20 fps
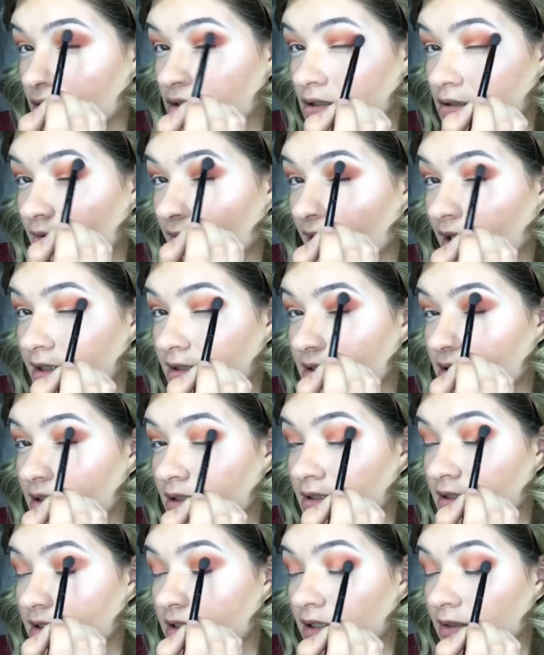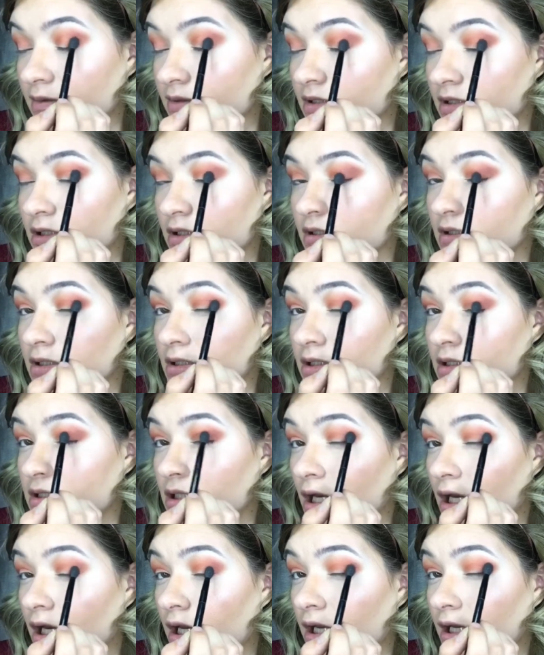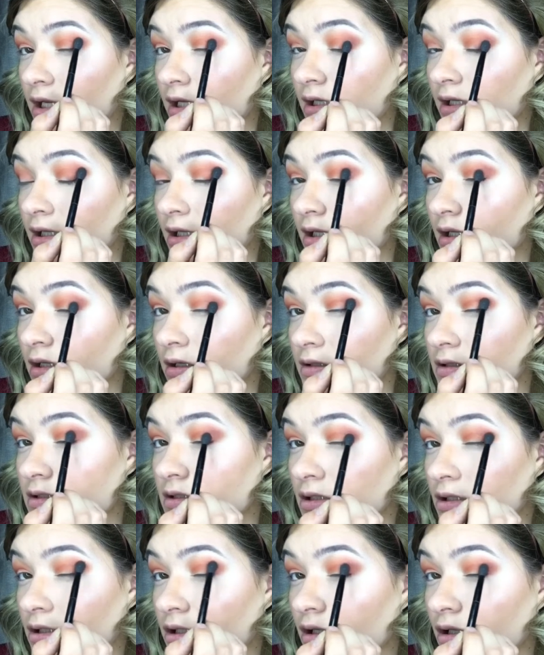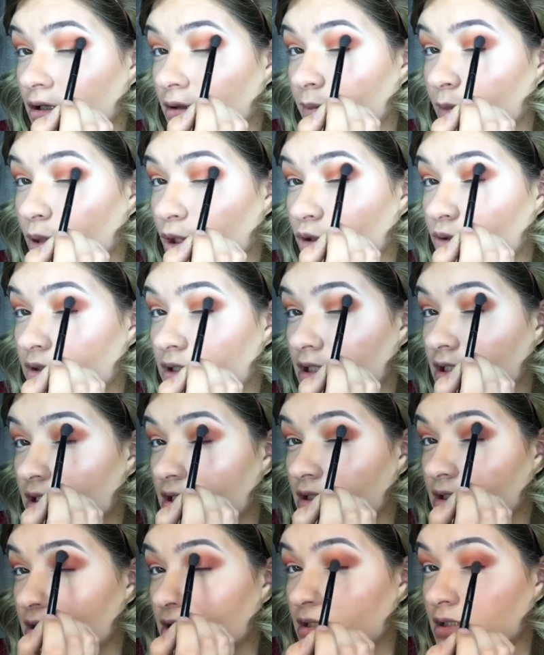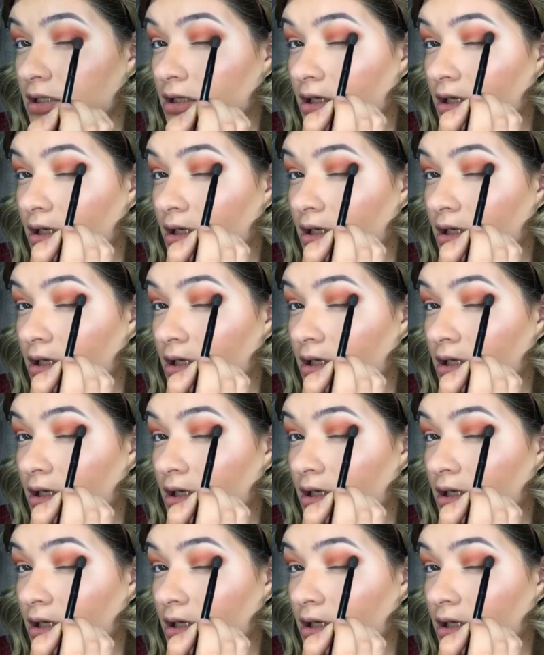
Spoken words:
So as you can see, I'm just using tiny little circular motions